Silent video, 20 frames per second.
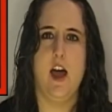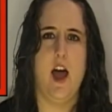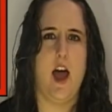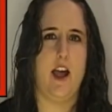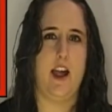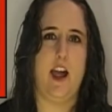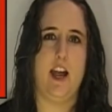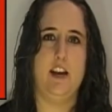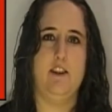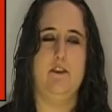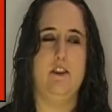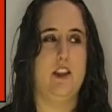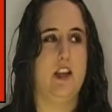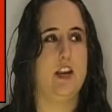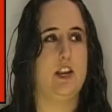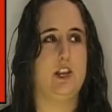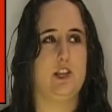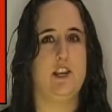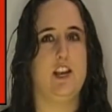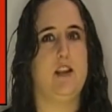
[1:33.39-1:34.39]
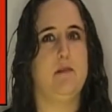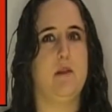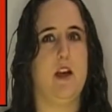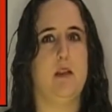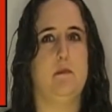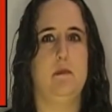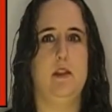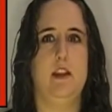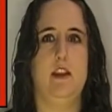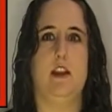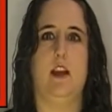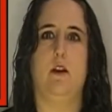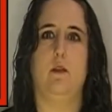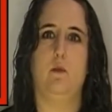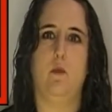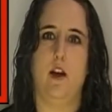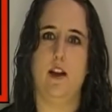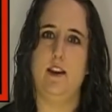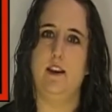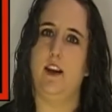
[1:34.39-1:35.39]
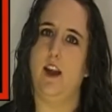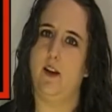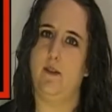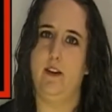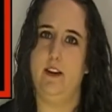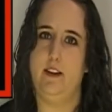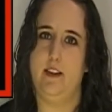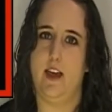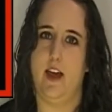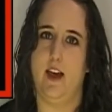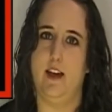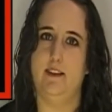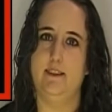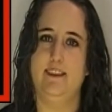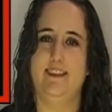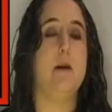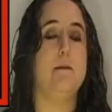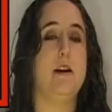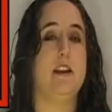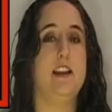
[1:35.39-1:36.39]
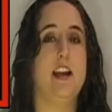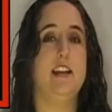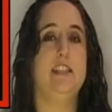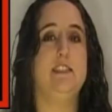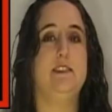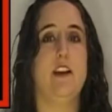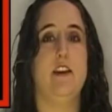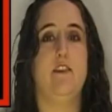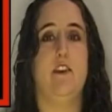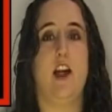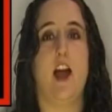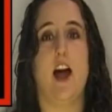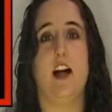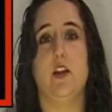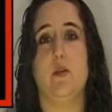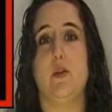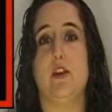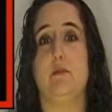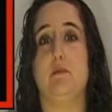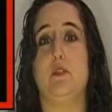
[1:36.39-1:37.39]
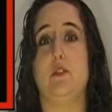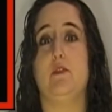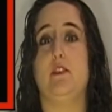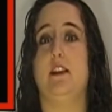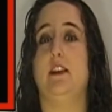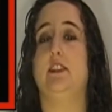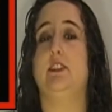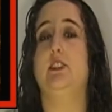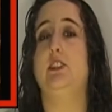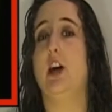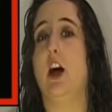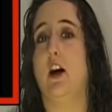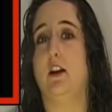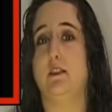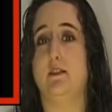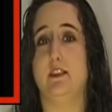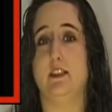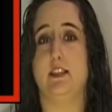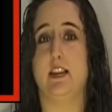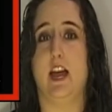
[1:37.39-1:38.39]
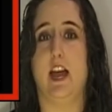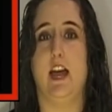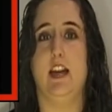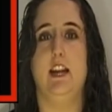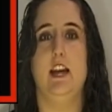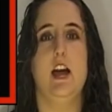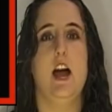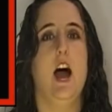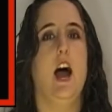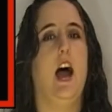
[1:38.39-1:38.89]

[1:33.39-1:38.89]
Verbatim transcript: I kind of feel like, shame on me, why didn't I read that? My next favorite Halloween movie is Dawn of the Dead.